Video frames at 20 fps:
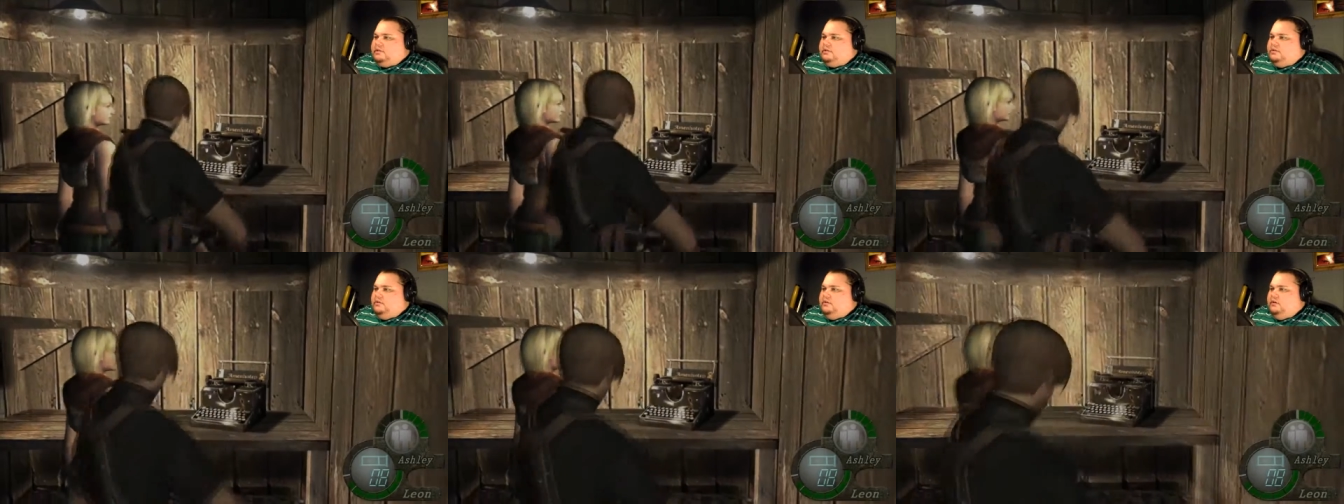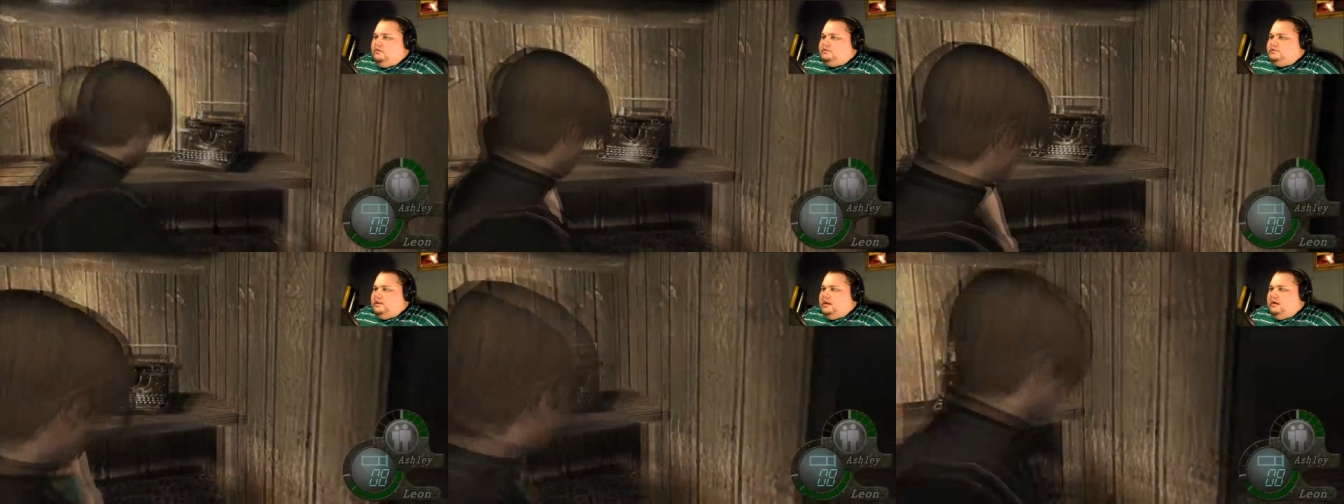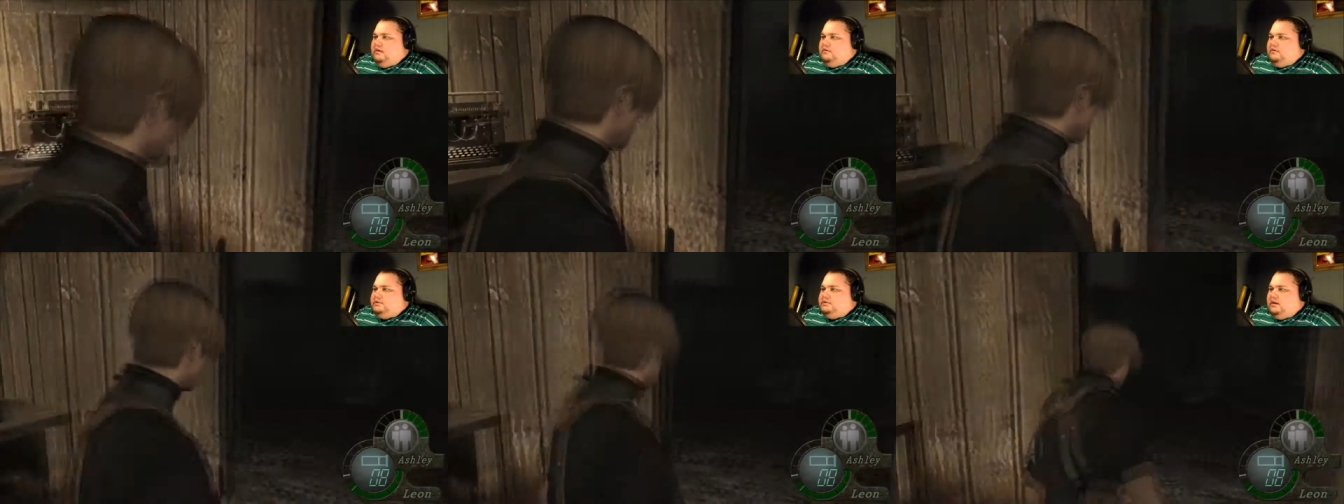about two of those
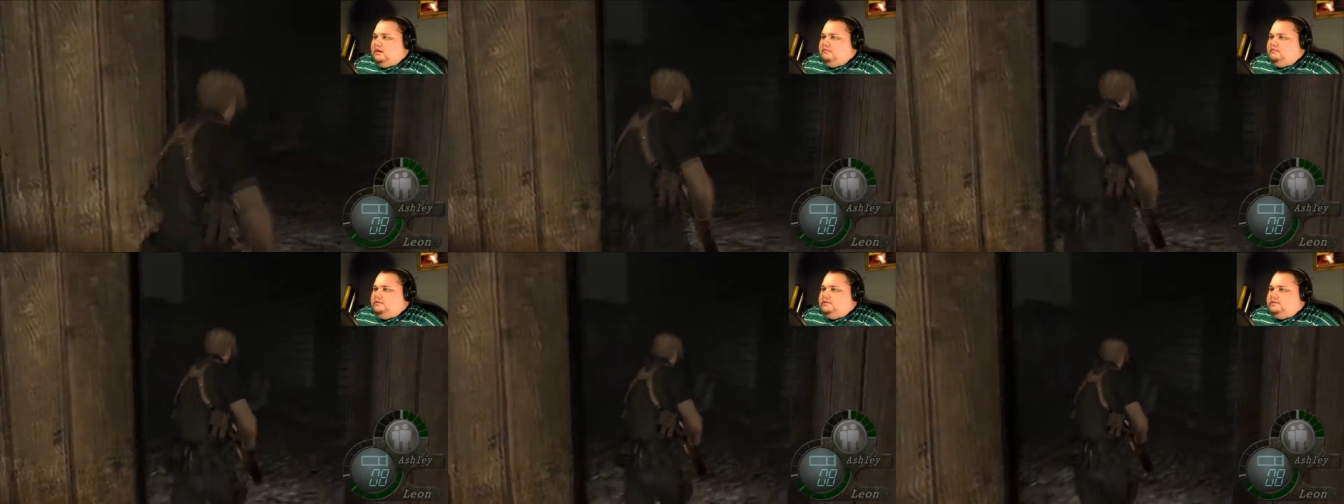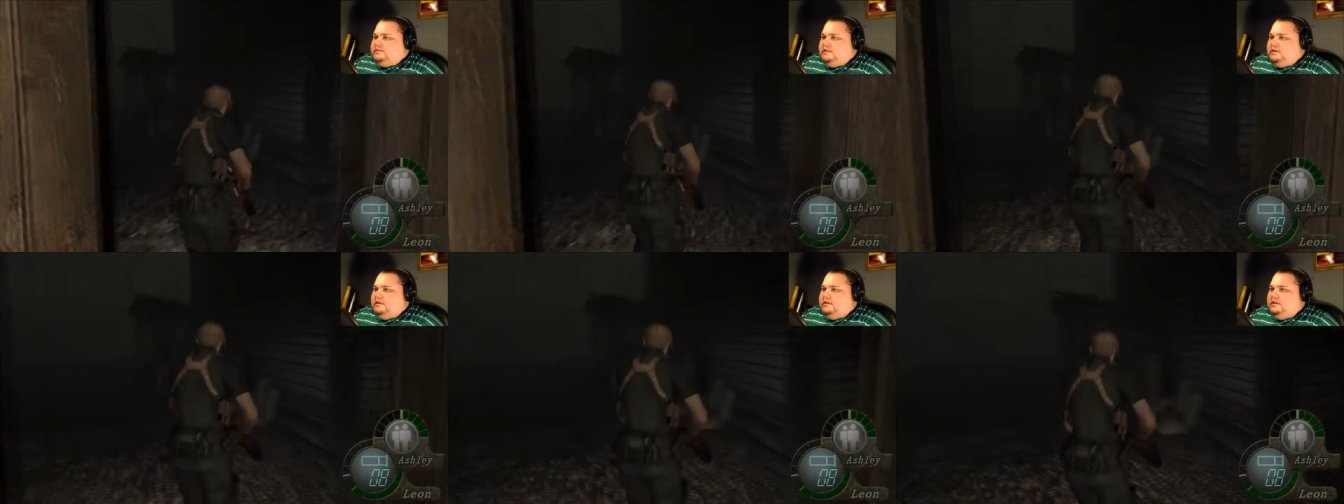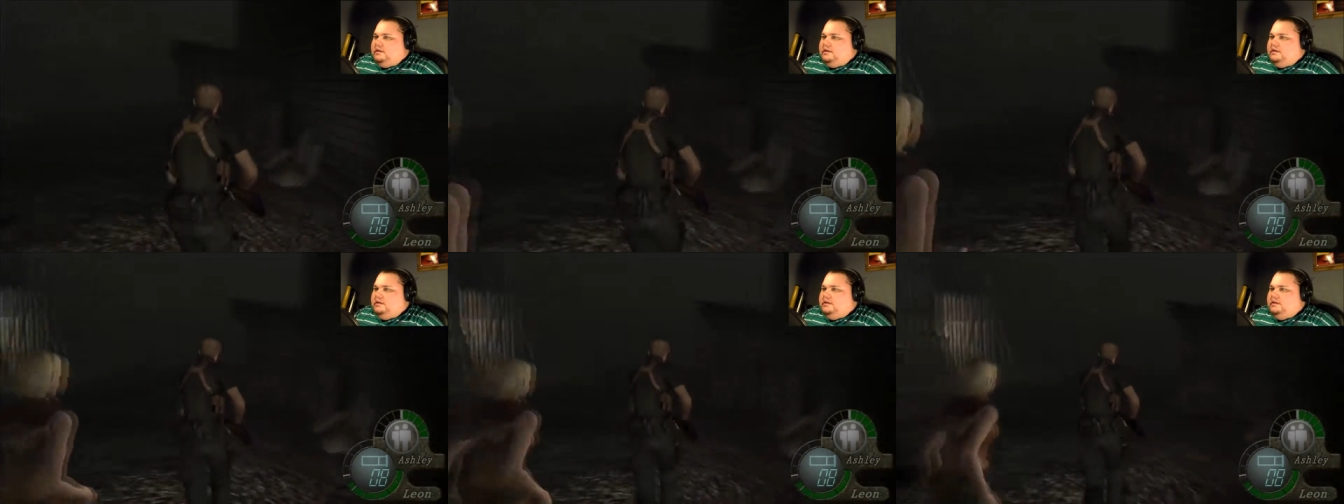hours I was,
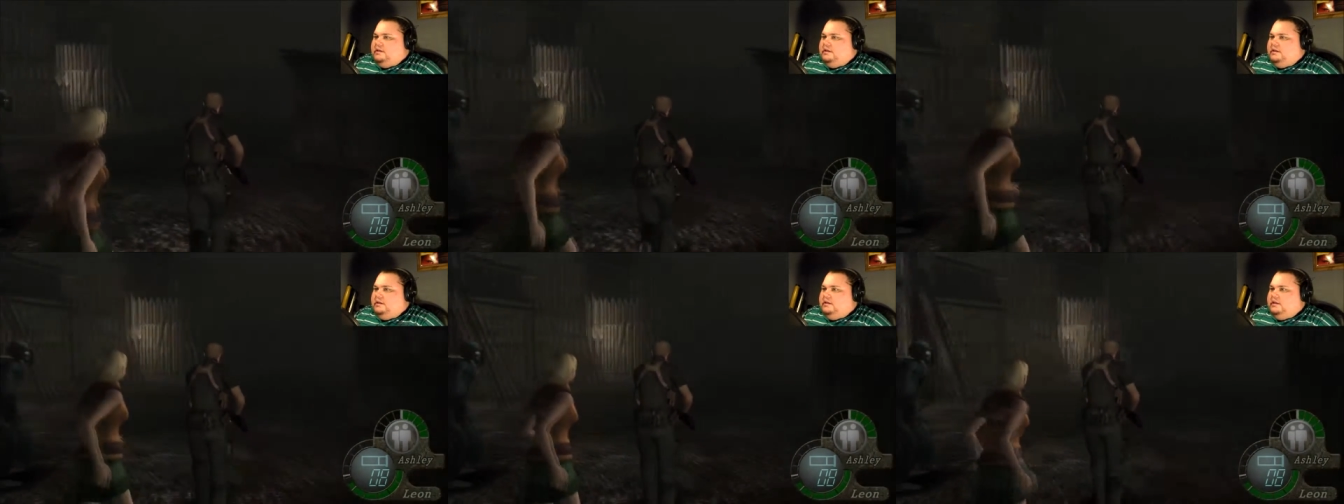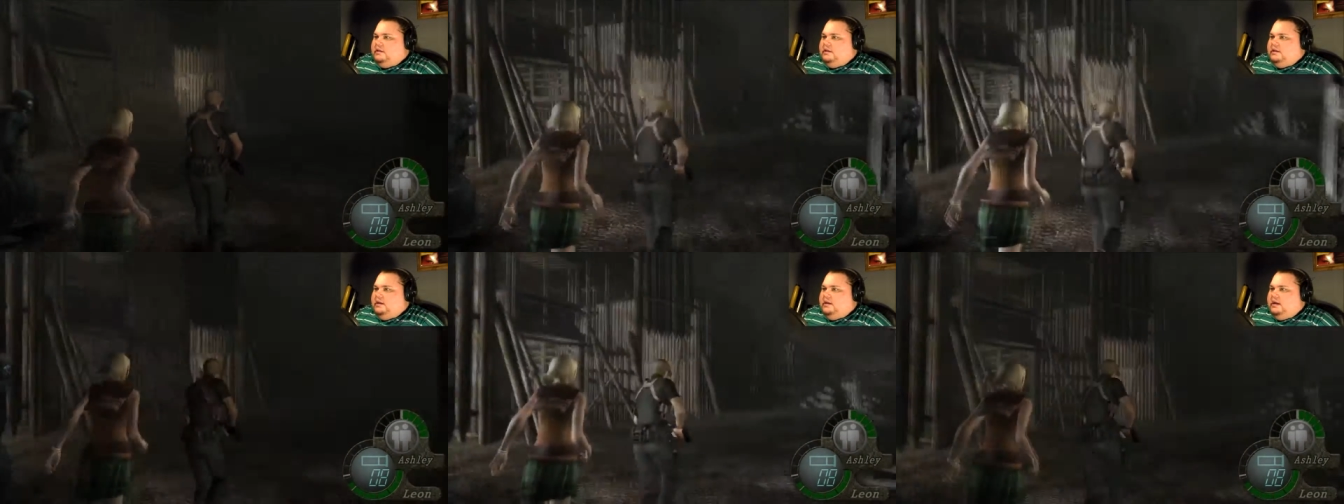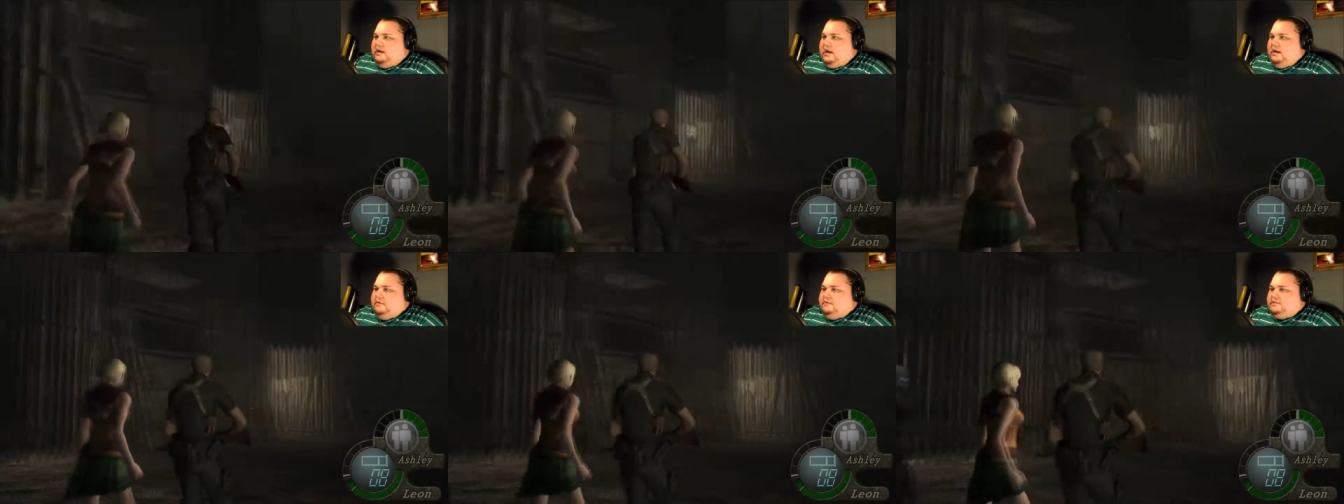uh,
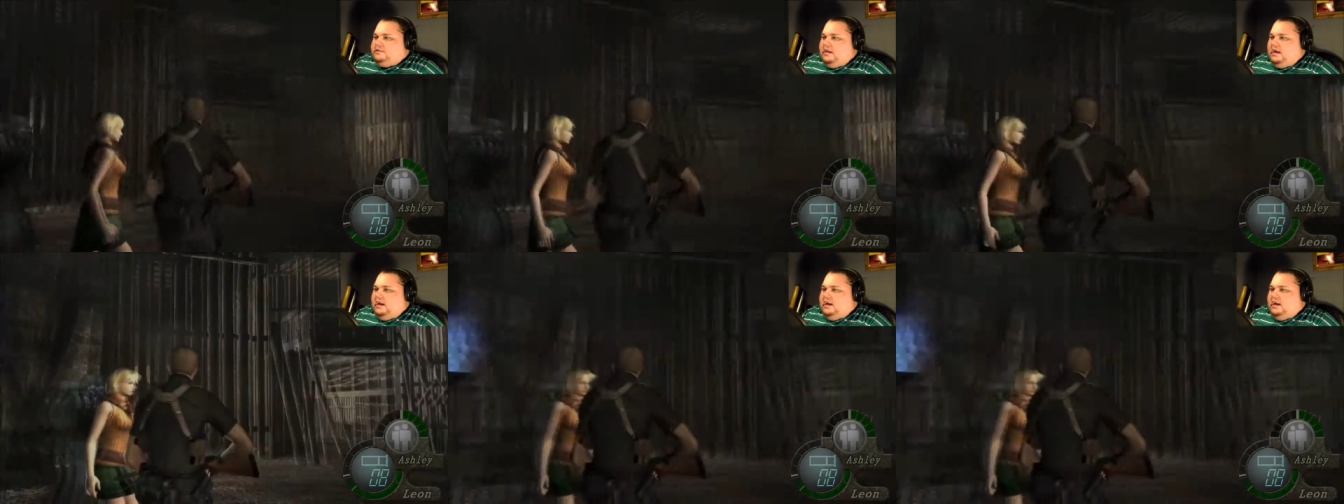I was